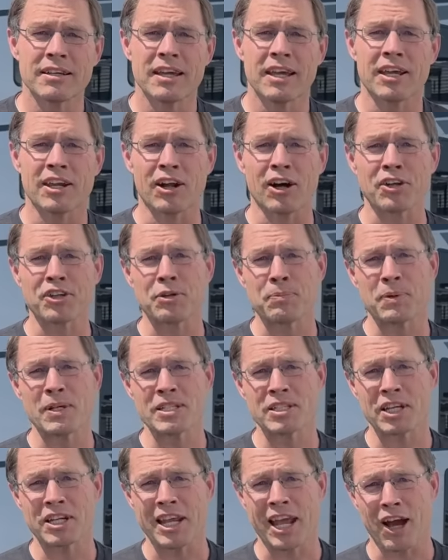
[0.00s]
it all
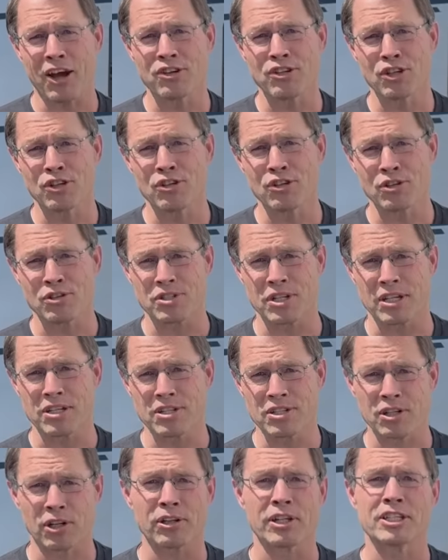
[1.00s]
depends on how you use it.
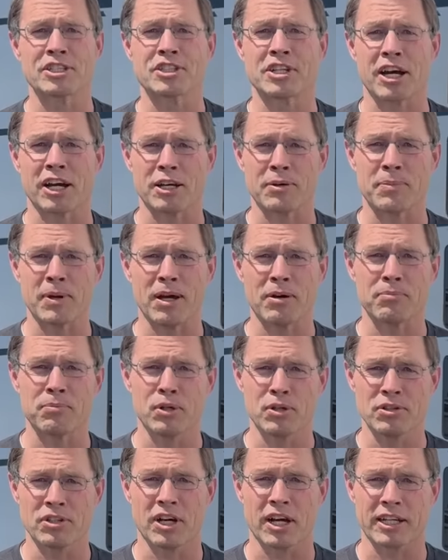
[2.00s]
So let's talk about
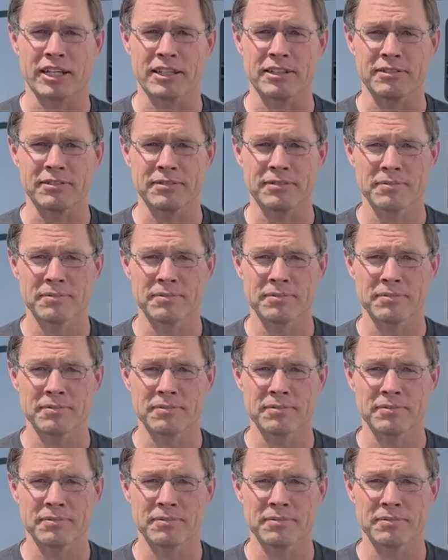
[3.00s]
boondocking.